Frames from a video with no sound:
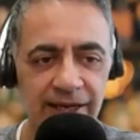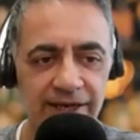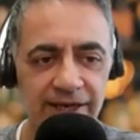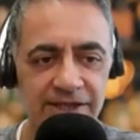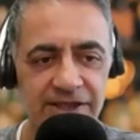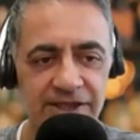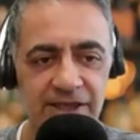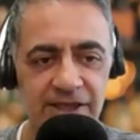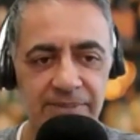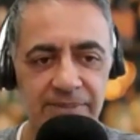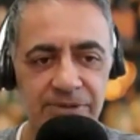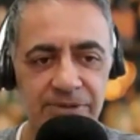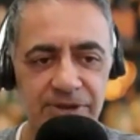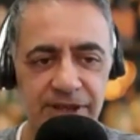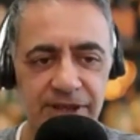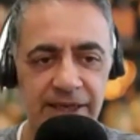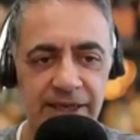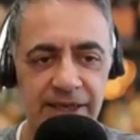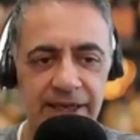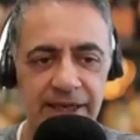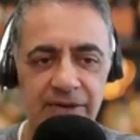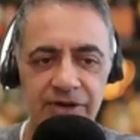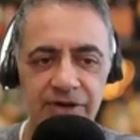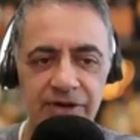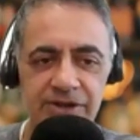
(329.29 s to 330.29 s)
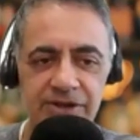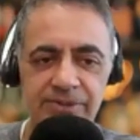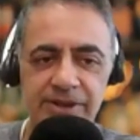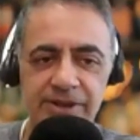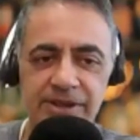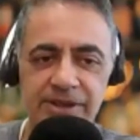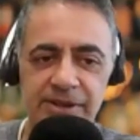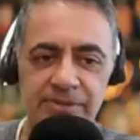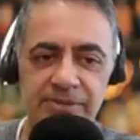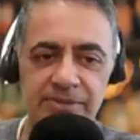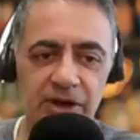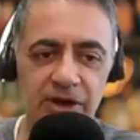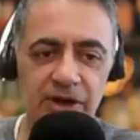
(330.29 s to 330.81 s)
a 10% increase means
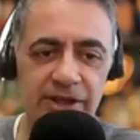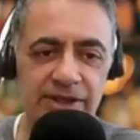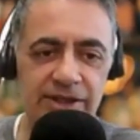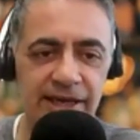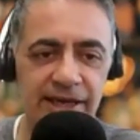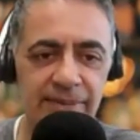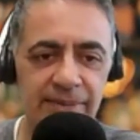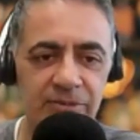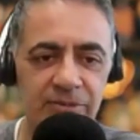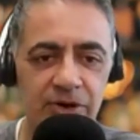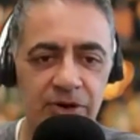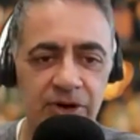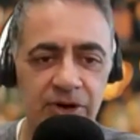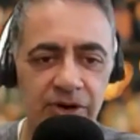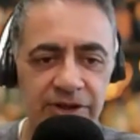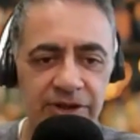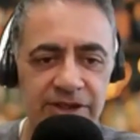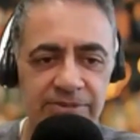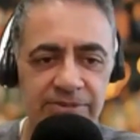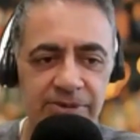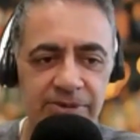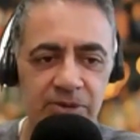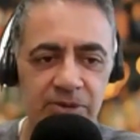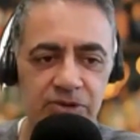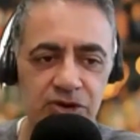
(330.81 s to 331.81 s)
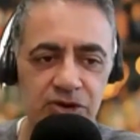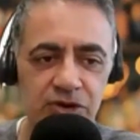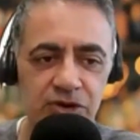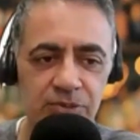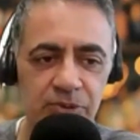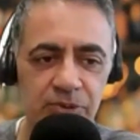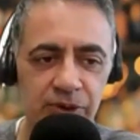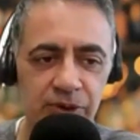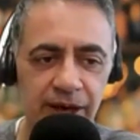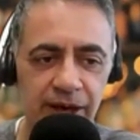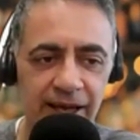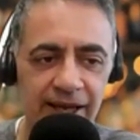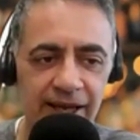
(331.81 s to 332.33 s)
something like a Tamron 90mm
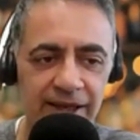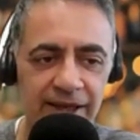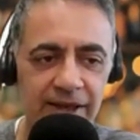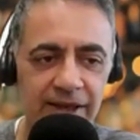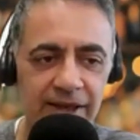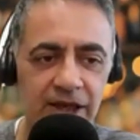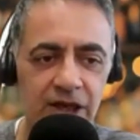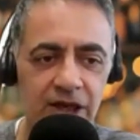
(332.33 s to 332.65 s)
2.8,